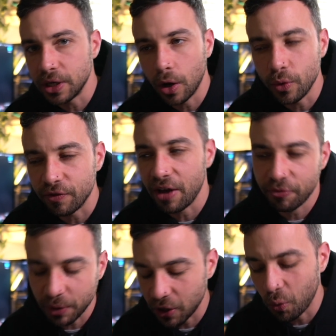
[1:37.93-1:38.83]
We know we've
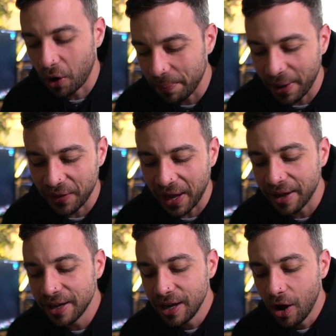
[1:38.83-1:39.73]
left, but don't worry about that.
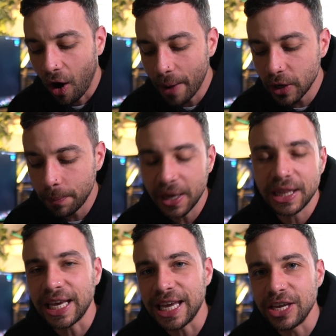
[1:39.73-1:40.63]
I'm going to pick
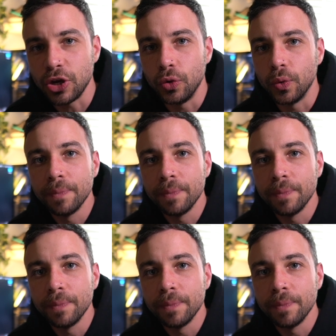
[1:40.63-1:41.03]
the EU